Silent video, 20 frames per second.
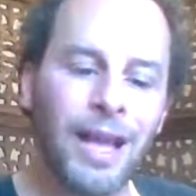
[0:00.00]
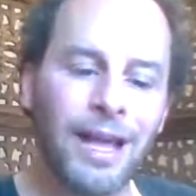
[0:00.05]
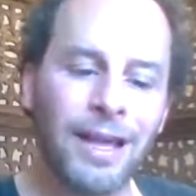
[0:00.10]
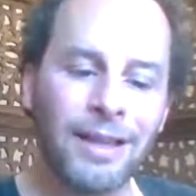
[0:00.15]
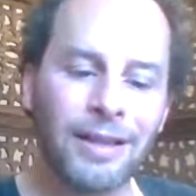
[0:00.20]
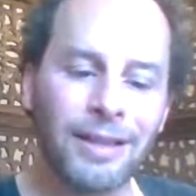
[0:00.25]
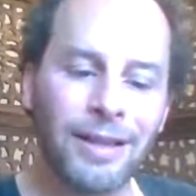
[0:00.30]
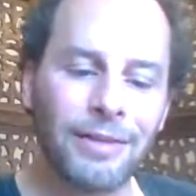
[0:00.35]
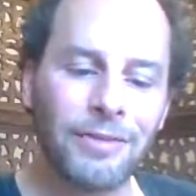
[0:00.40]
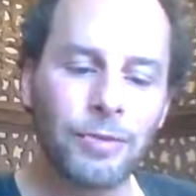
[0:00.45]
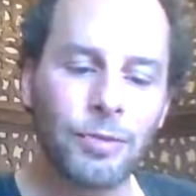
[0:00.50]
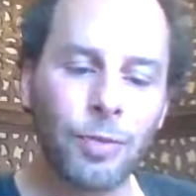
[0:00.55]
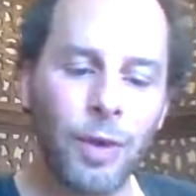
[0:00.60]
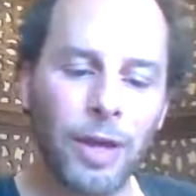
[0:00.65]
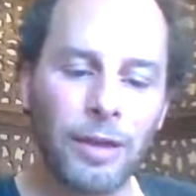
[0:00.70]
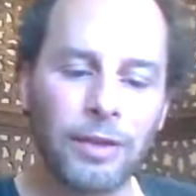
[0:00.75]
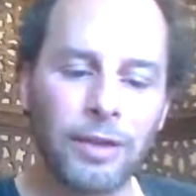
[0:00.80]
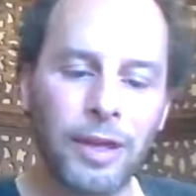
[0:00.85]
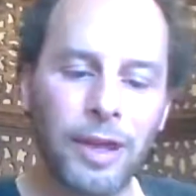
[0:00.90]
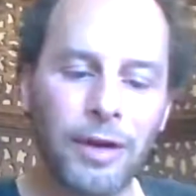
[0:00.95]
It lives
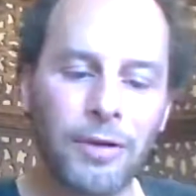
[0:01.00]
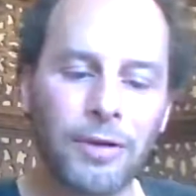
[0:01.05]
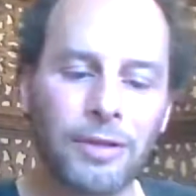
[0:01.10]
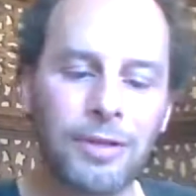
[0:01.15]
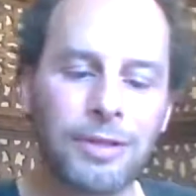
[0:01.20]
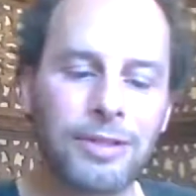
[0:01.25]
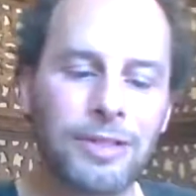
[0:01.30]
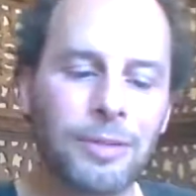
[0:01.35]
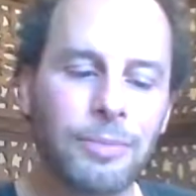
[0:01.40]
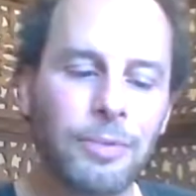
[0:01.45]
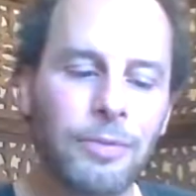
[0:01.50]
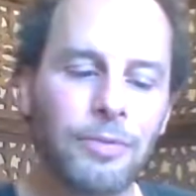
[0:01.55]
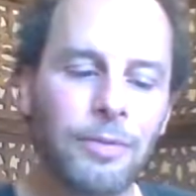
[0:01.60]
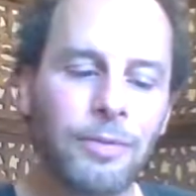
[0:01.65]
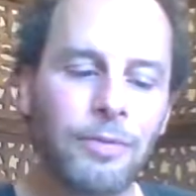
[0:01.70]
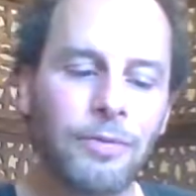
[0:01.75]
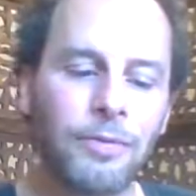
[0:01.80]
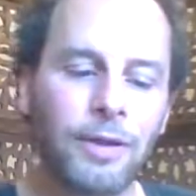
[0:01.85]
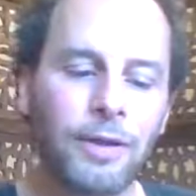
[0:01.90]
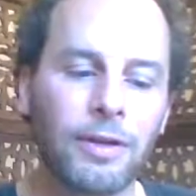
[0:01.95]
right there at the tip of
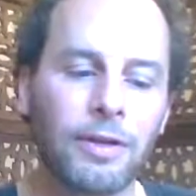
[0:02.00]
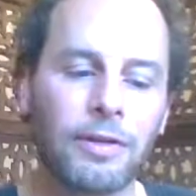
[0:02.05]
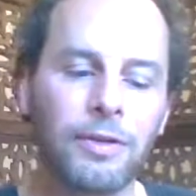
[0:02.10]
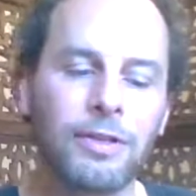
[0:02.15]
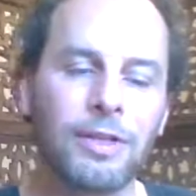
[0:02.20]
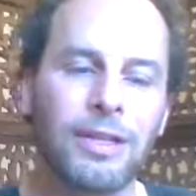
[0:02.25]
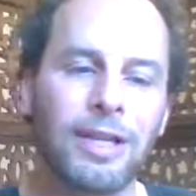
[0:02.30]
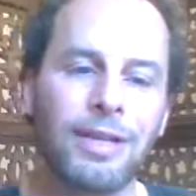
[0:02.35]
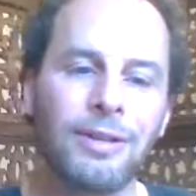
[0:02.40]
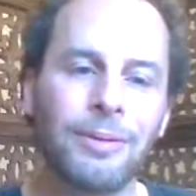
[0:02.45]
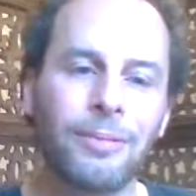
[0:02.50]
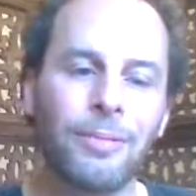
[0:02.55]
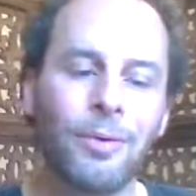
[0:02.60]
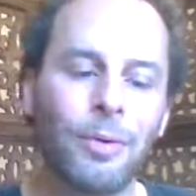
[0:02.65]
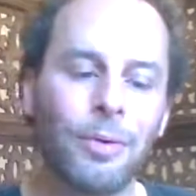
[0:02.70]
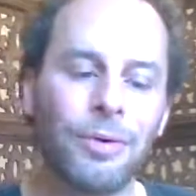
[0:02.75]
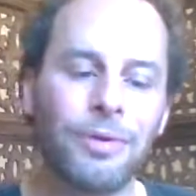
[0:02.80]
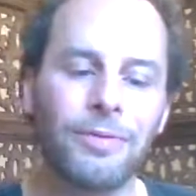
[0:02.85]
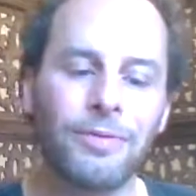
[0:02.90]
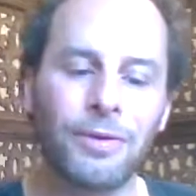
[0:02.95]
your fingers and at the
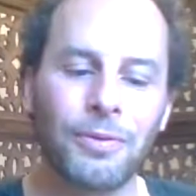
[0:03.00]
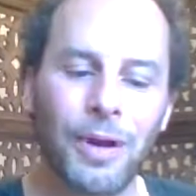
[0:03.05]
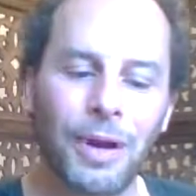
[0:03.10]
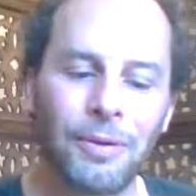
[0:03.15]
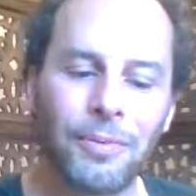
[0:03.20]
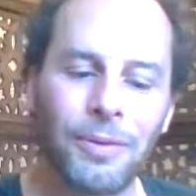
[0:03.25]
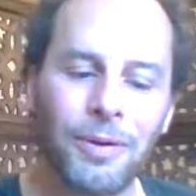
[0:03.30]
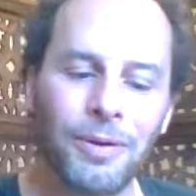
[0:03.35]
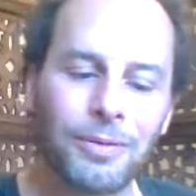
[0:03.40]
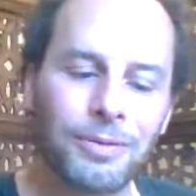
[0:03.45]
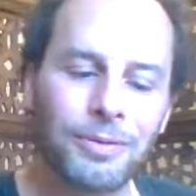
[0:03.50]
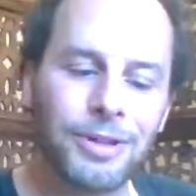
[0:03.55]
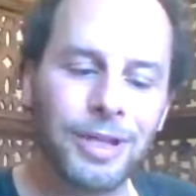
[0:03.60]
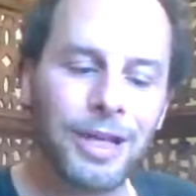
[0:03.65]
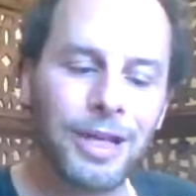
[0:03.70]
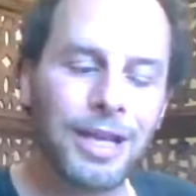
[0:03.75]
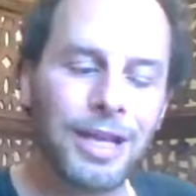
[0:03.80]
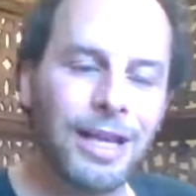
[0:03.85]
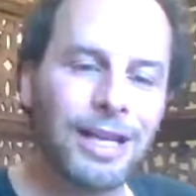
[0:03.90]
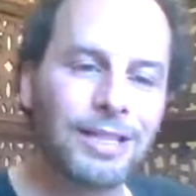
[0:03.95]
point of your elbows.
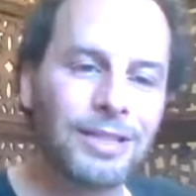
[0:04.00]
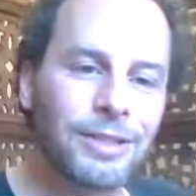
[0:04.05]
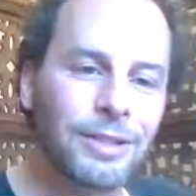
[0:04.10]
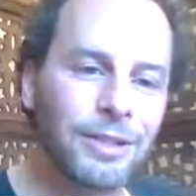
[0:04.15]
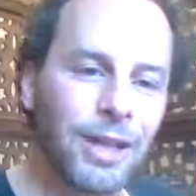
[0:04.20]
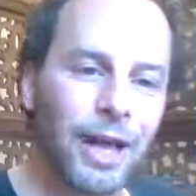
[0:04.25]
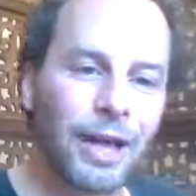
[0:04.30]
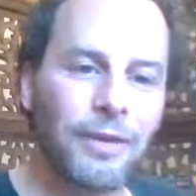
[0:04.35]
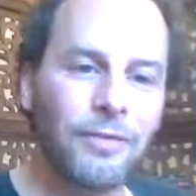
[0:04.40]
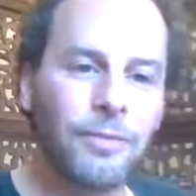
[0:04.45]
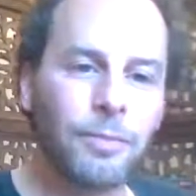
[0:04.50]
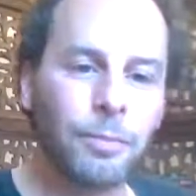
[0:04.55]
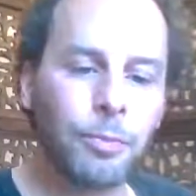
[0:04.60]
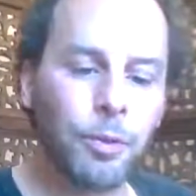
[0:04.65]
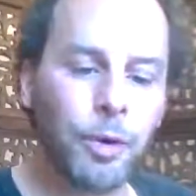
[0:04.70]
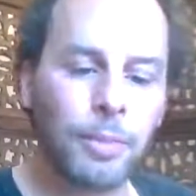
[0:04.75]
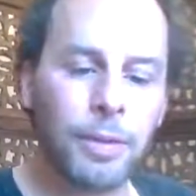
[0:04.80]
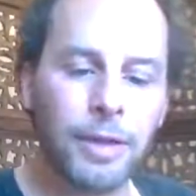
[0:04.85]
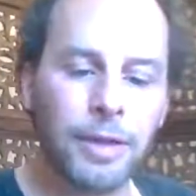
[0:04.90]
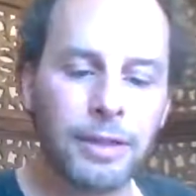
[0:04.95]
It's life
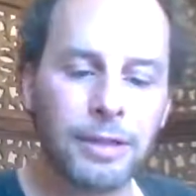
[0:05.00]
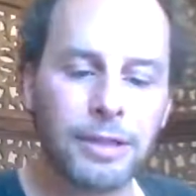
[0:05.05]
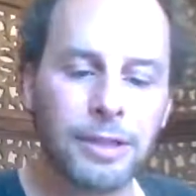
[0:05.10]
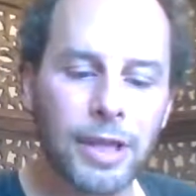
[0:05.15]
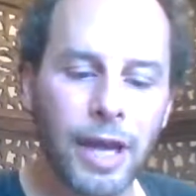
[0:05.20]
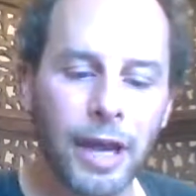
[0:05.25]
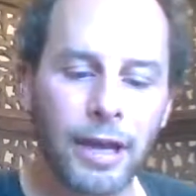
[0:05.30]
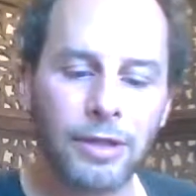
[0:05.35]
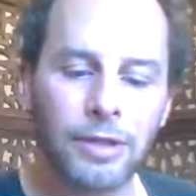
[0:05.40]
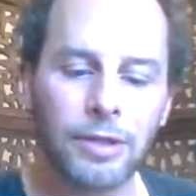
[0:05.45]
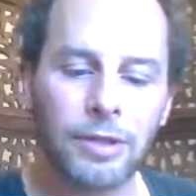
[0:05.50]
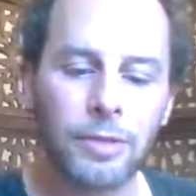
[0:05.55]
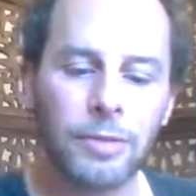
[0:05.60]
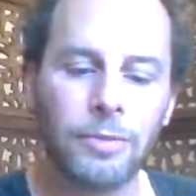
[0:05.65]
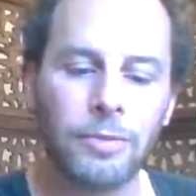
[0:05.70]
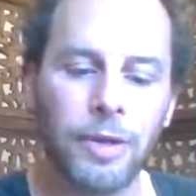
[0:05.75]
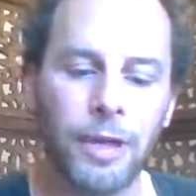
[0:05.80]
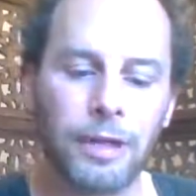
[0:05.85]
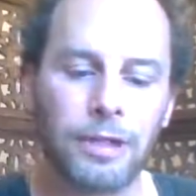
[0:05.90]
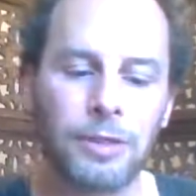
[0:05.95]
brimming inside
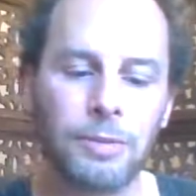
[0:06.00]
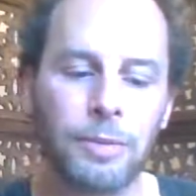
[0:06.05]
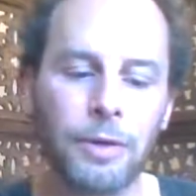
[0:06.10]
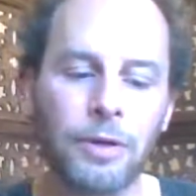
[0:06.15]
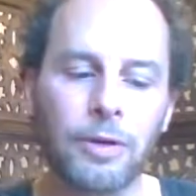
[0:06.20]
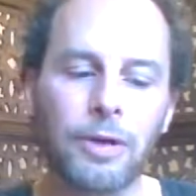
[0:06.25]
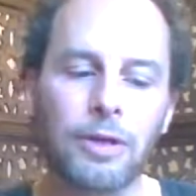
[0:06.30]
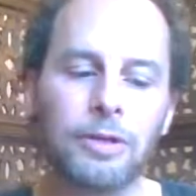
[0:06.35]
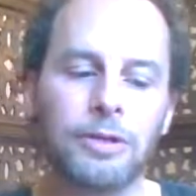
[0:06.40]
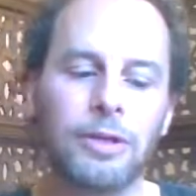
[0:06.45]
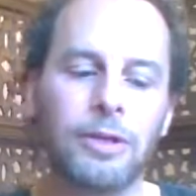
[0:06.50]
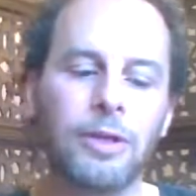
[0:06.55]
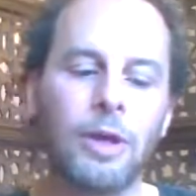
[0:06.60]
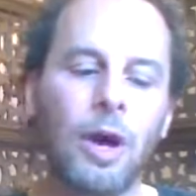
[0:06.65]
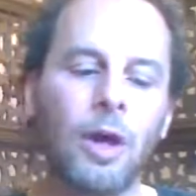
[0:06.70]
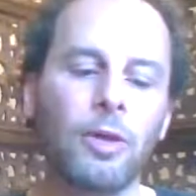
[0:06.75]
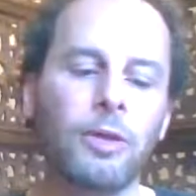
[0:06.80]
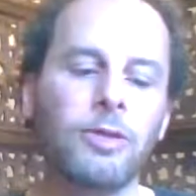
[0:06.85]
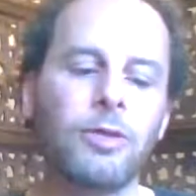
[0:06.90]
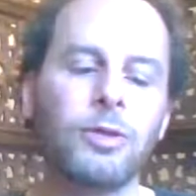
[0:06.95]
you, experienced in
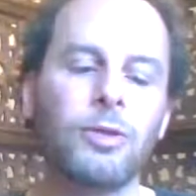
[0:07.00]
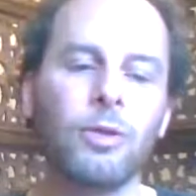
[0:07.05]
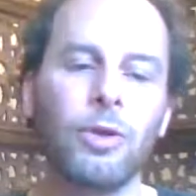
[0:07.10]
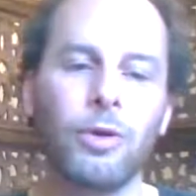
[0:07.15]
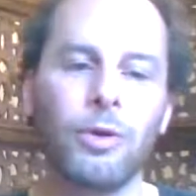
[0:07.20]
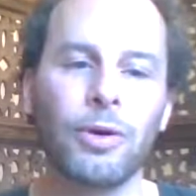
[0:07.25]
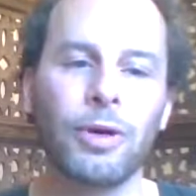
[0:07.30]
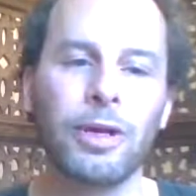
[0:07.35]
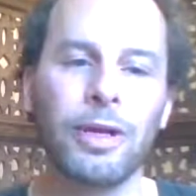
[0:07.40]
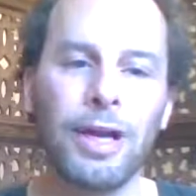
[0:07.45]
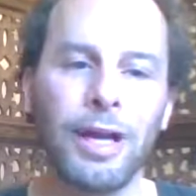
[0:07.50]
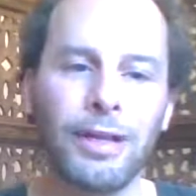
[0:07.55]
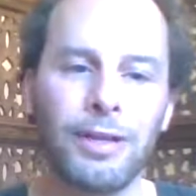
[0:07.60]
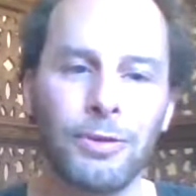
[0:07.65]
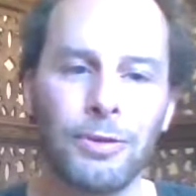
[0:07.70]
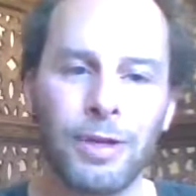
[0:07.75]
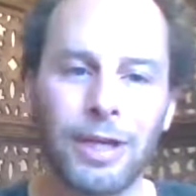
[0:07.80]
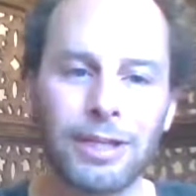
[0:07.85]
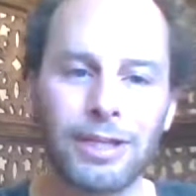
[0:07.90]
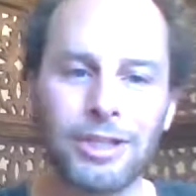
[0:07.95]
all its glory,
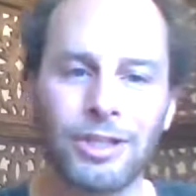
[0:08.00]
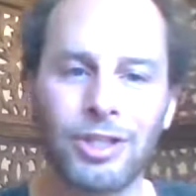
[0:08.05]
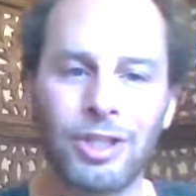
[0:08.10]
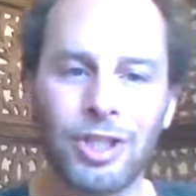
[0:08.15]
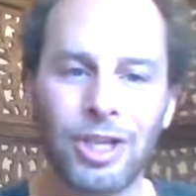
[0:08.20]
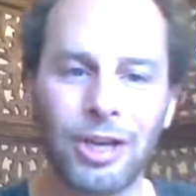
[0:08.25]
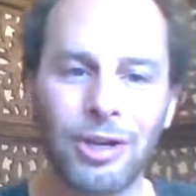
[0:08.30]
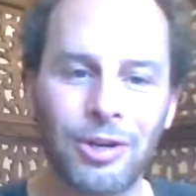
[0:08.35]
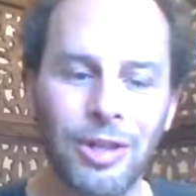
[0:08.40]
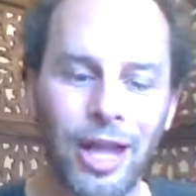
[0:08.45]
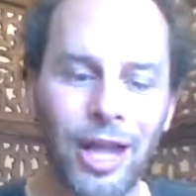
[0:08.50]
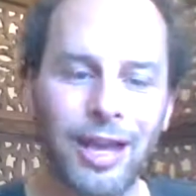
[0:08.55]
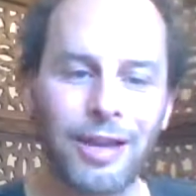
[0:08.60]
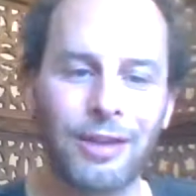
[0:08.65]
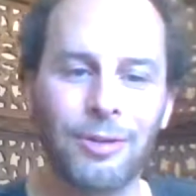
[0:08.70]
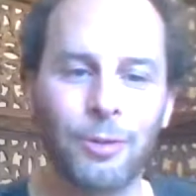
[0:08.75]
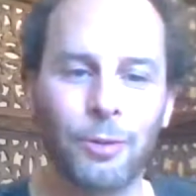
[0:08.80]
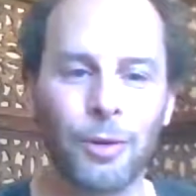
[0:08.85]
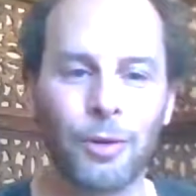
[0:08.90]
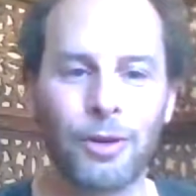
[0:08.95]
and you get to share that
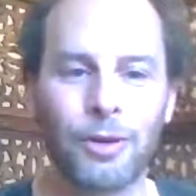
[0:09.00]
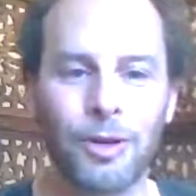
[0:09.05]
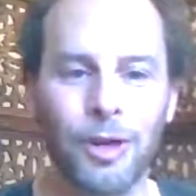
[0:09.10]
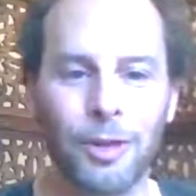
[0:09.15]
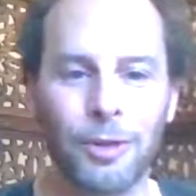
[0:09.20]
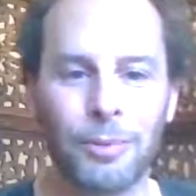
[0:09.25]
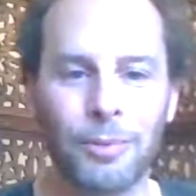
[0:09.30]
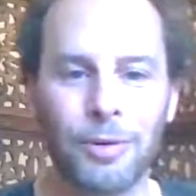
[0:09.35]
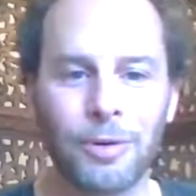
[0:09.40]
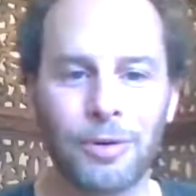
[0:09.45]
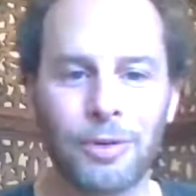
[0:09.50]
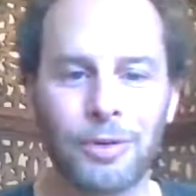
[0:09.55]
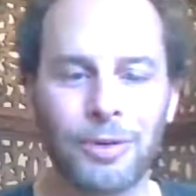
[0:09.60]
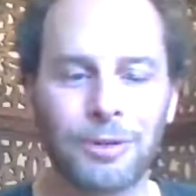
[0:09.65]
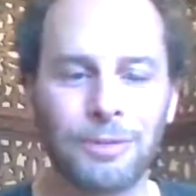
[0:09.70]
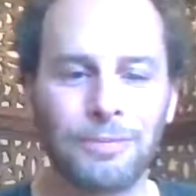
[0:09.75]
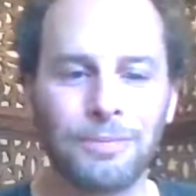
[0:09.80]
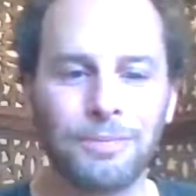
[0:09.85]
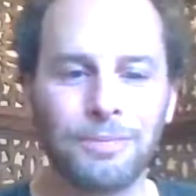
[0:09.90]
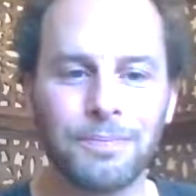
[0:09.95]
with another person.